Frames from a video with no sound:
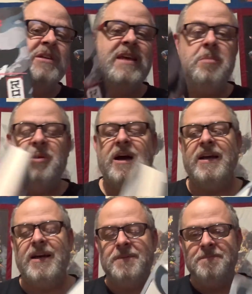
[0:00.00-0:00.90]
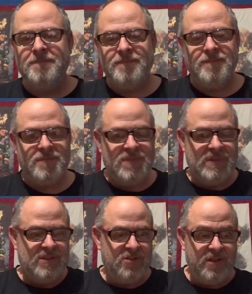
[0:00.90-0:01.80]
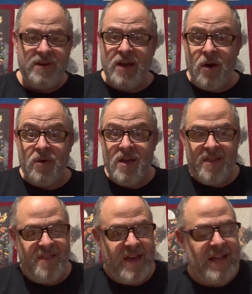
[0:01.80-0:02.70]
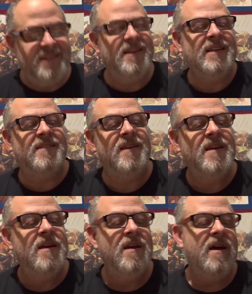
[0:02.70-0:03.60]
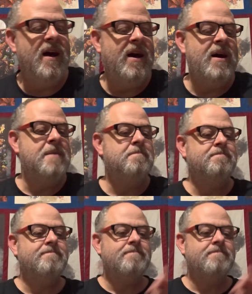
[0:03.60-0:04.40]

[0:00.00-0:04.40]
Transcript: to keep an eye on. So there you go. That's it. And